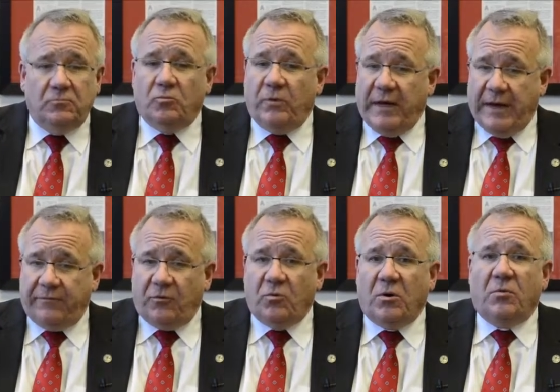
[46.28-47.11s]
we have to
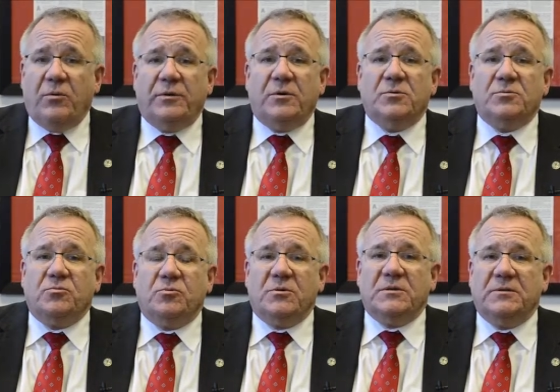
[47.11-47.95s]
work with those
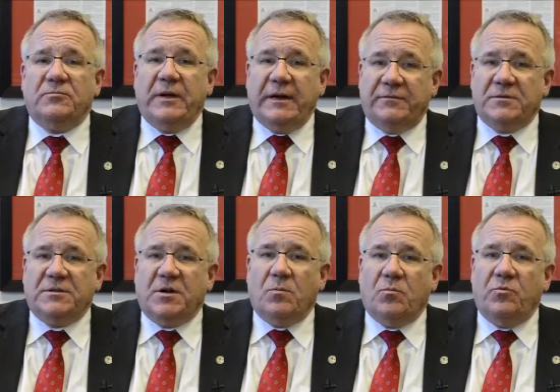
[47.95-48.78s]
rules and we have to
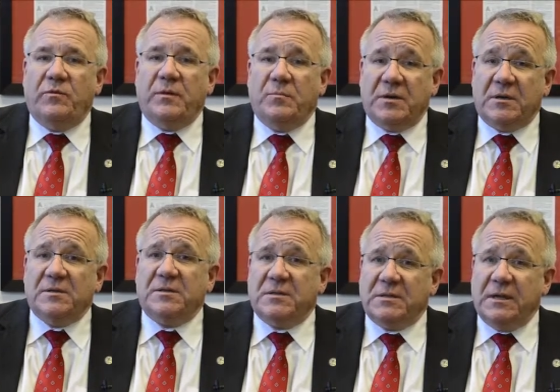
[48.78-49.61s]
start moving bills
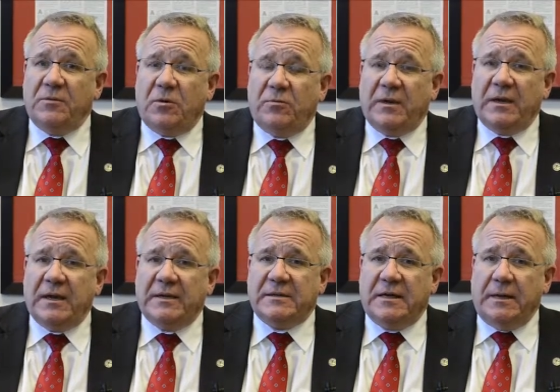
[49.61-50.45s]
and seeing what we can
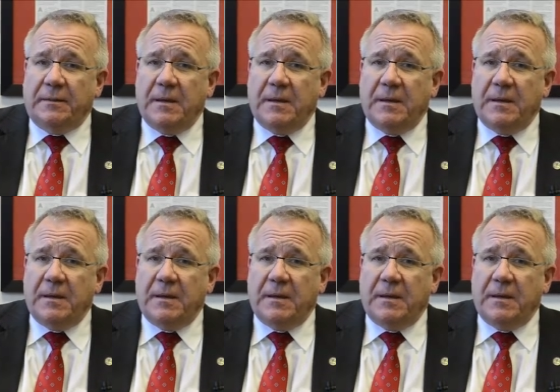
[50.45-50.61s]
get done.